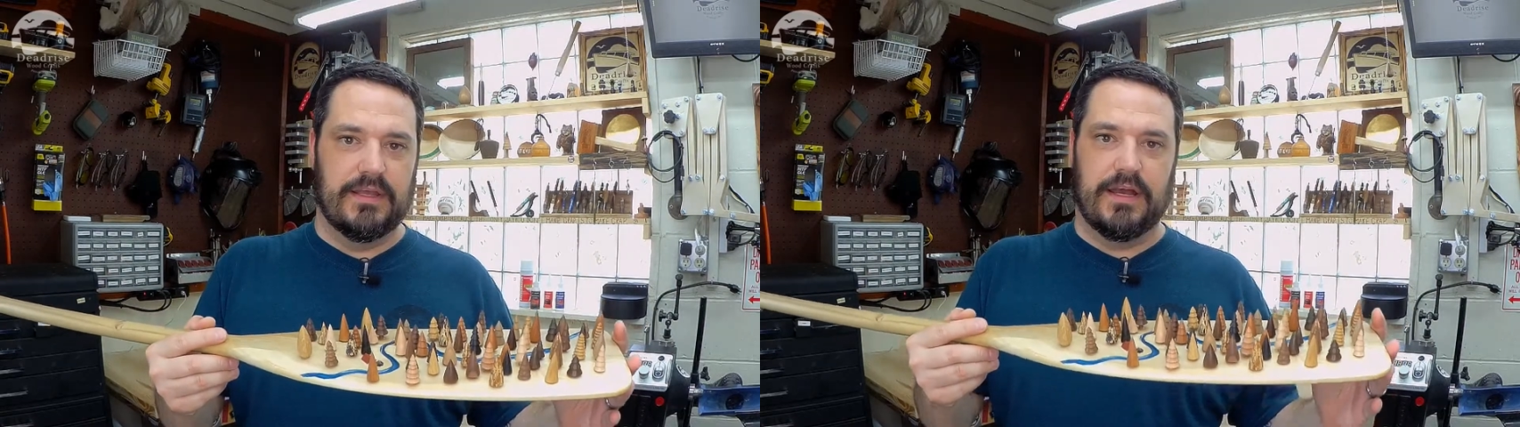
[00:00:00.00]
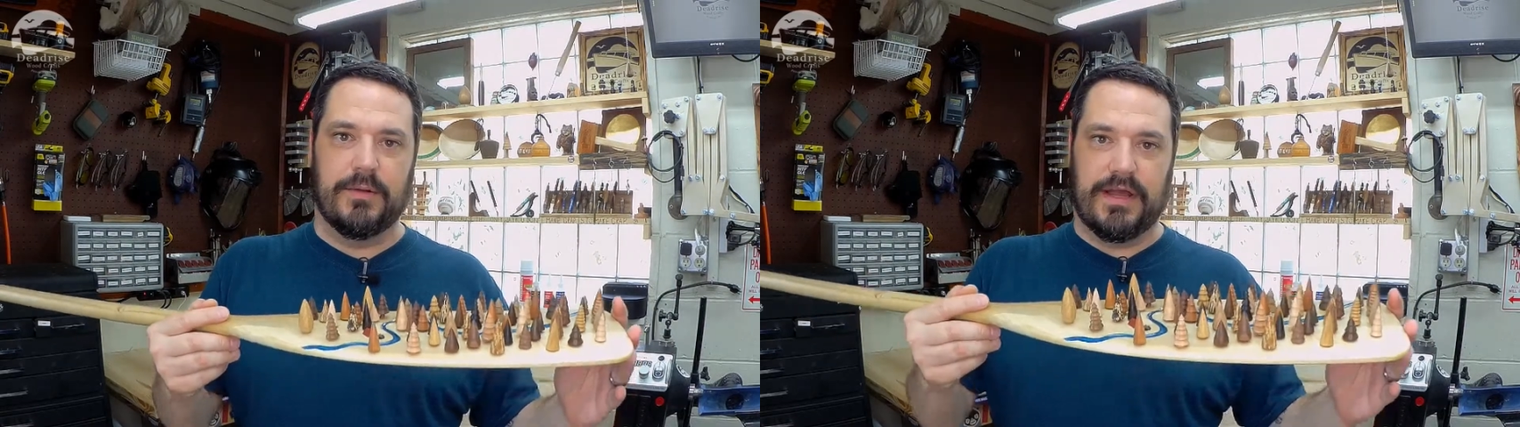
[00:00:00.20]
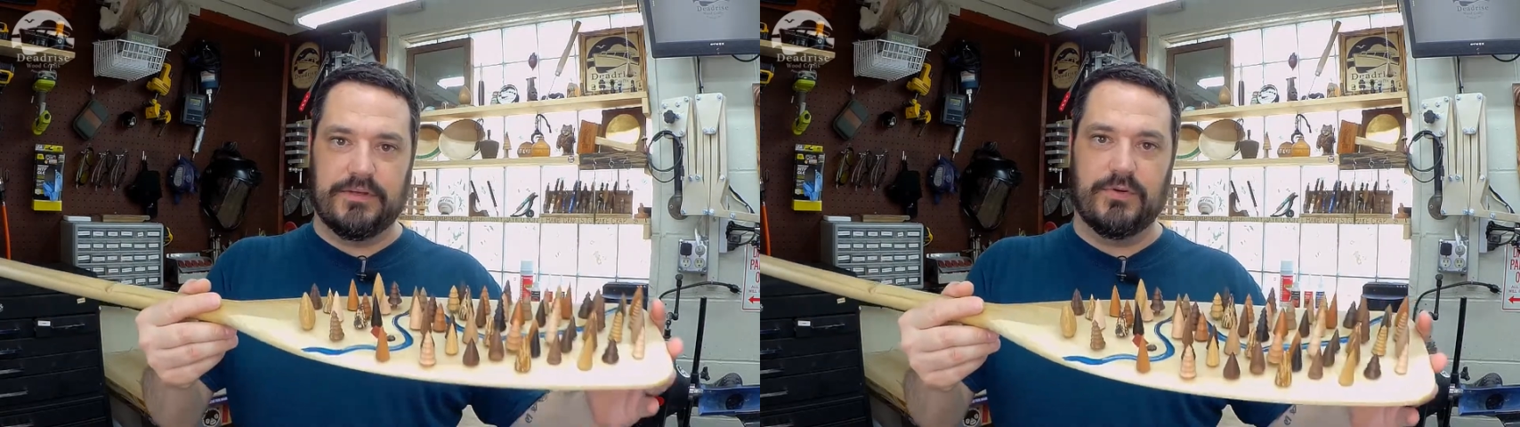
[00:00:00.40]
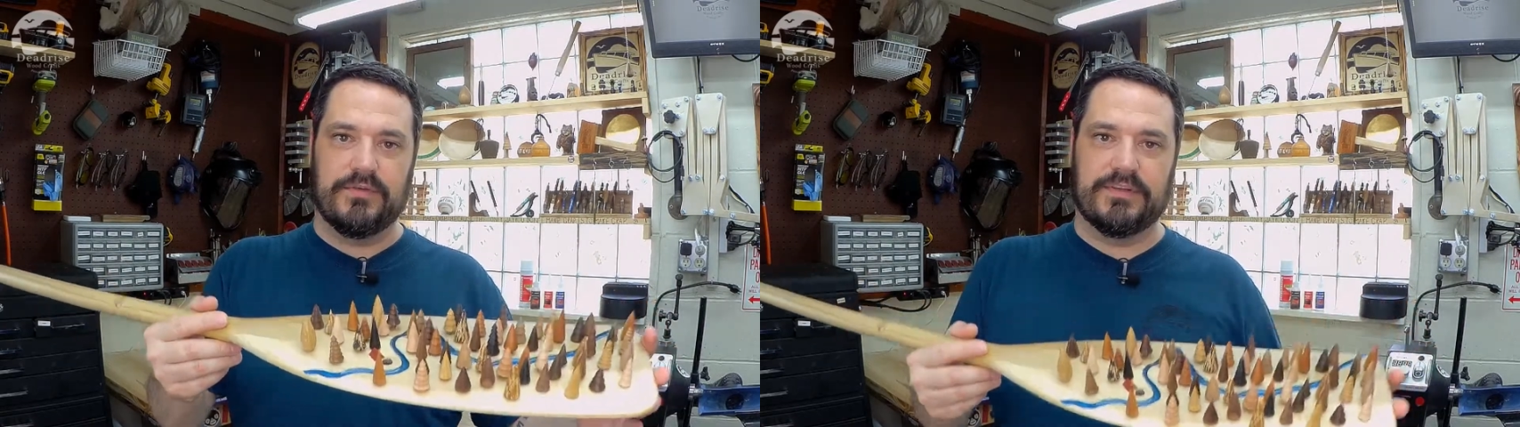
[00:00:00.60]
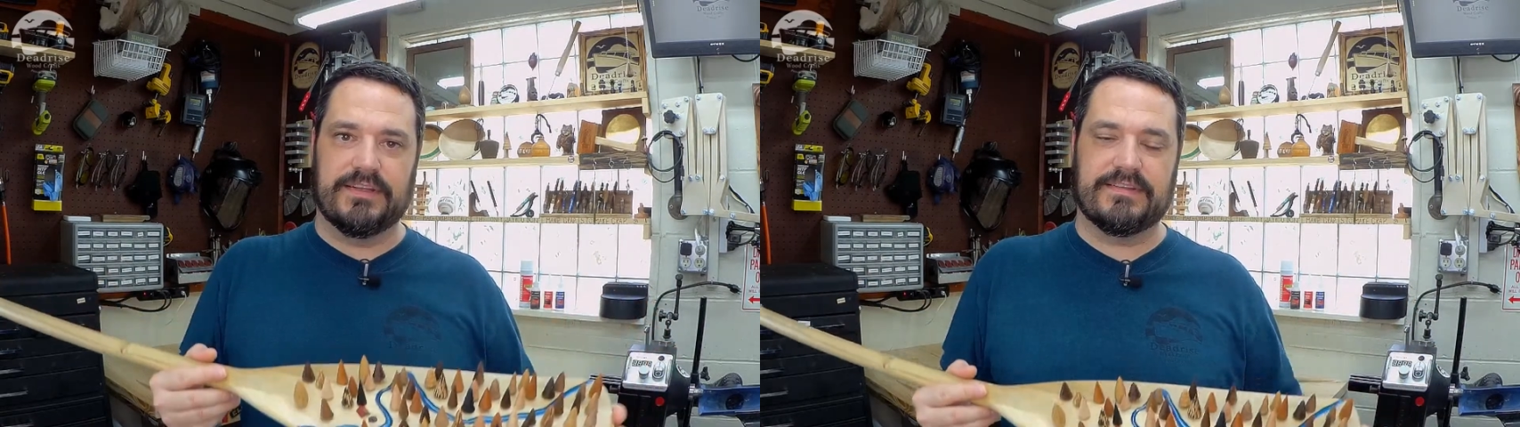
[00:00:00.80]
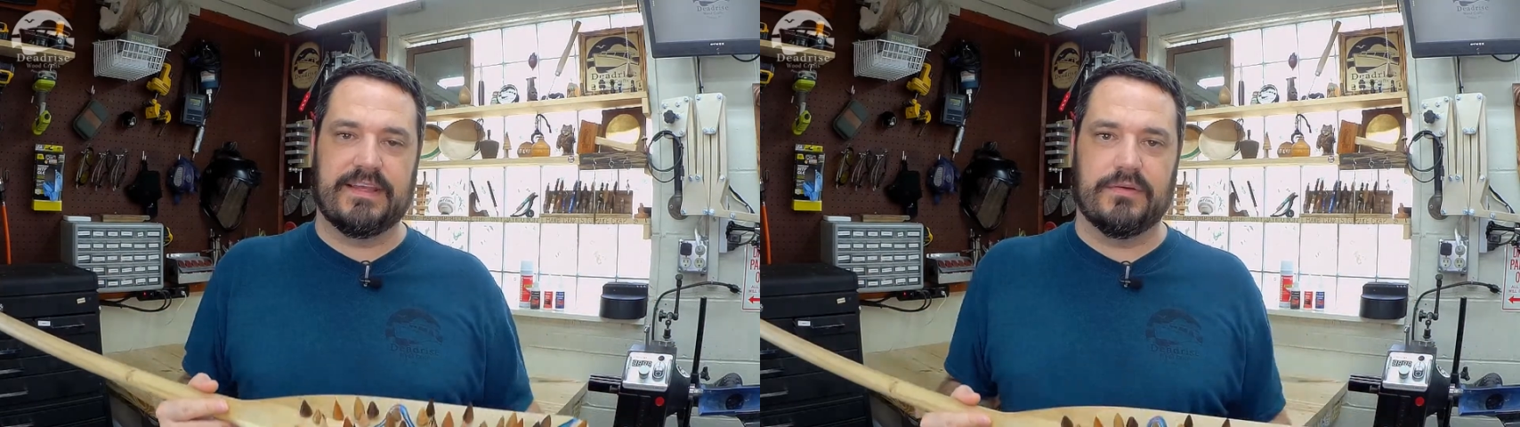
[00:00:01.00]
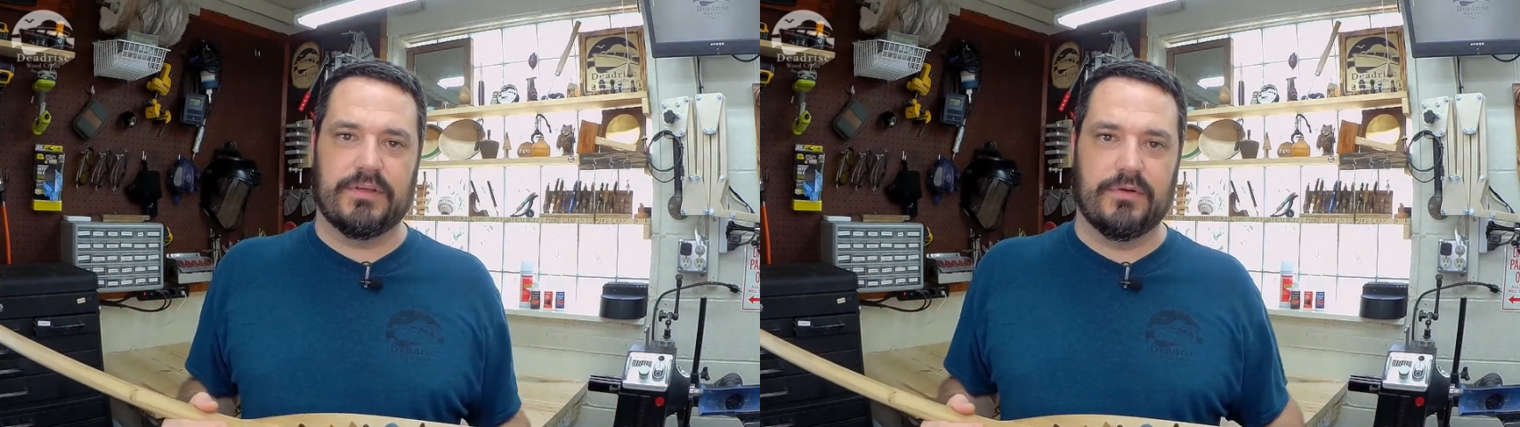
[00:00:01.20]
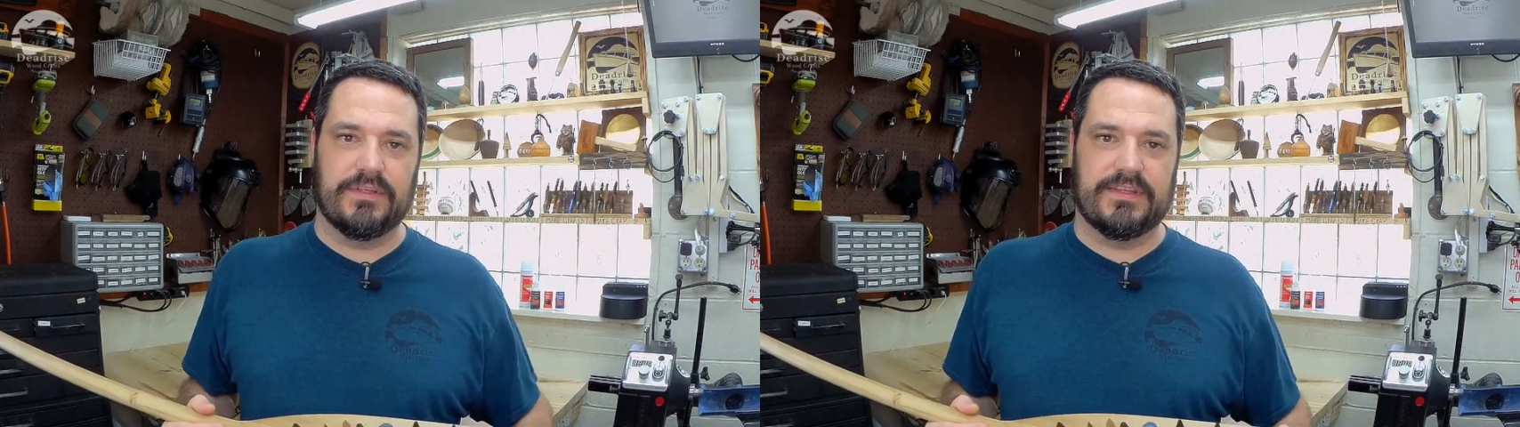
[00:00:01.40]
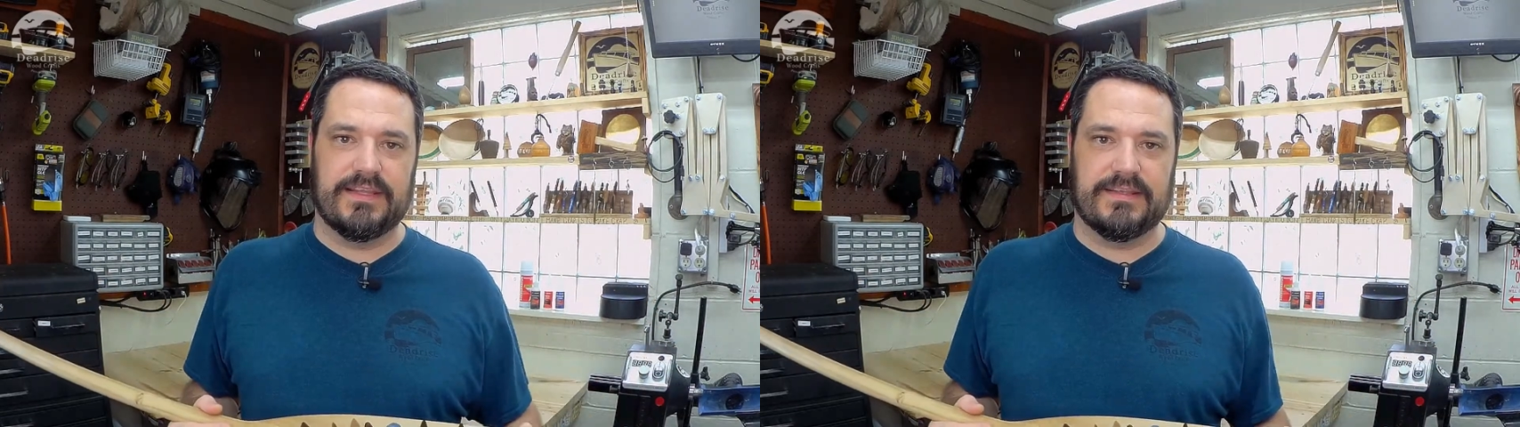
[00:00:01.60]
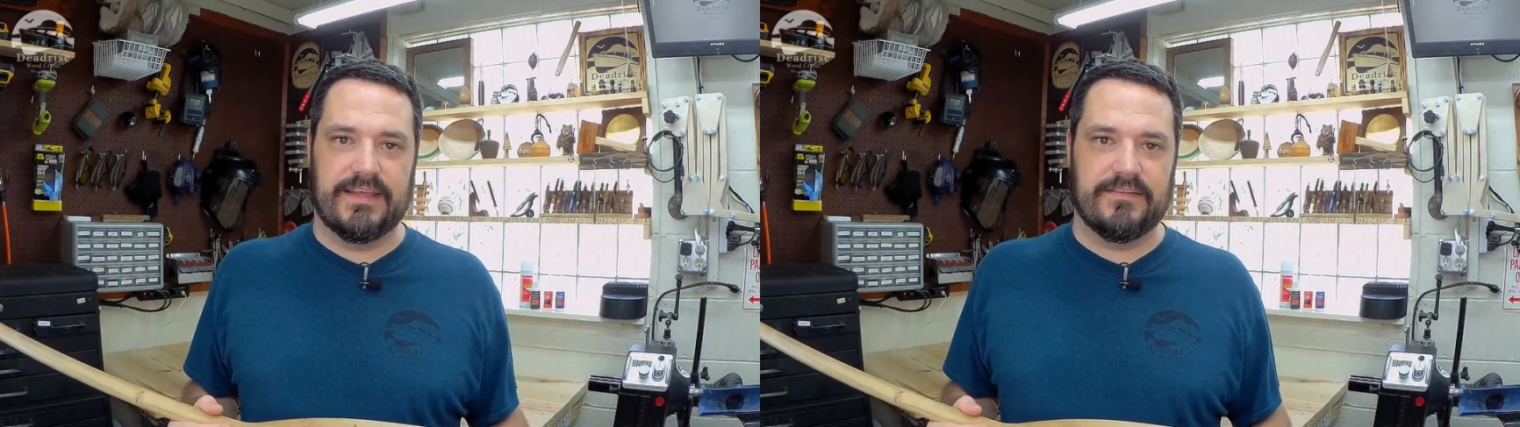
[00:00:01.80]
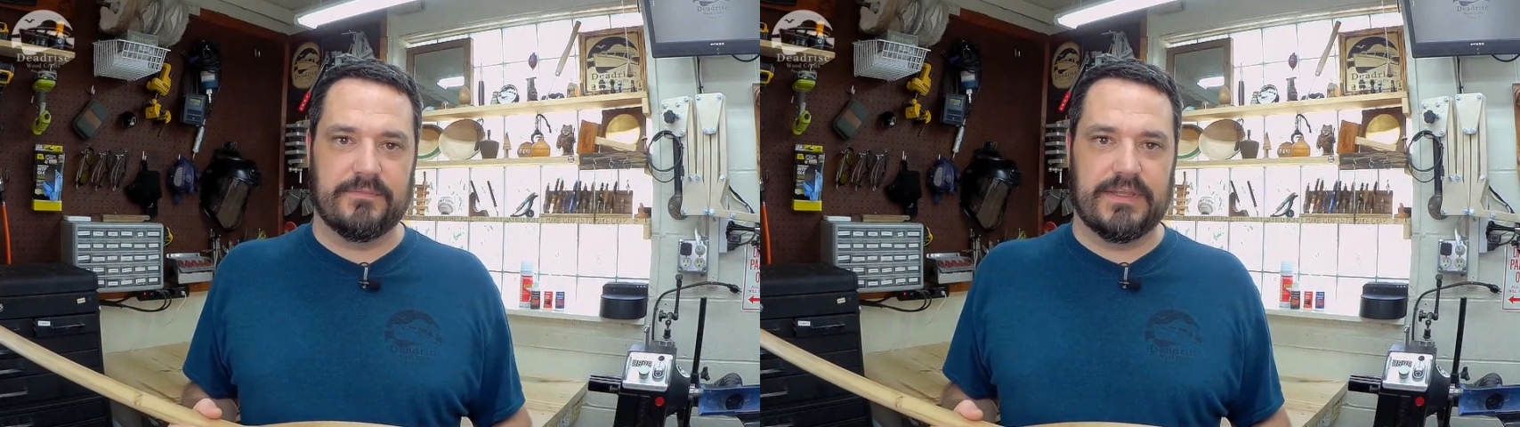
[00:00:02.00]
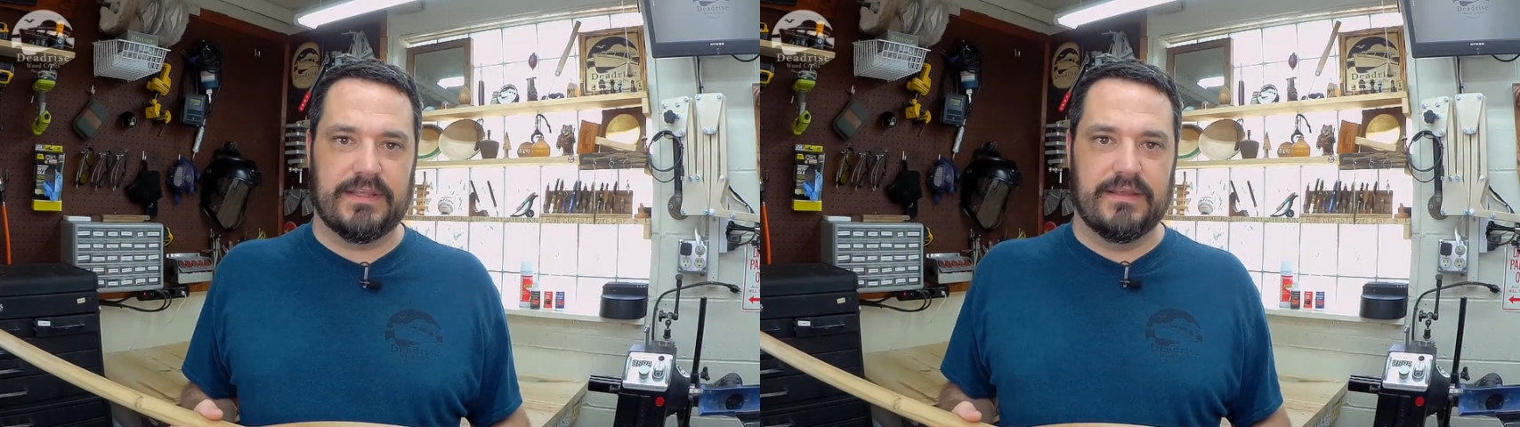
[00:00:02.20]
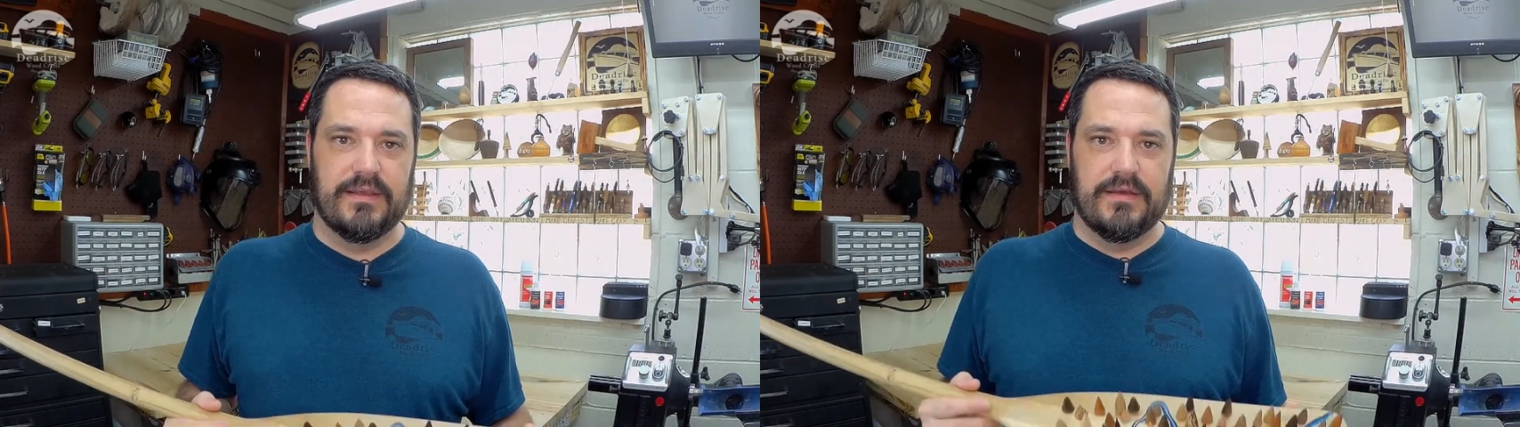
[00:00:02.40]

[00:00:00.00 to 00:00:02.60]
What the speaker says: I do have a discount code that they gave me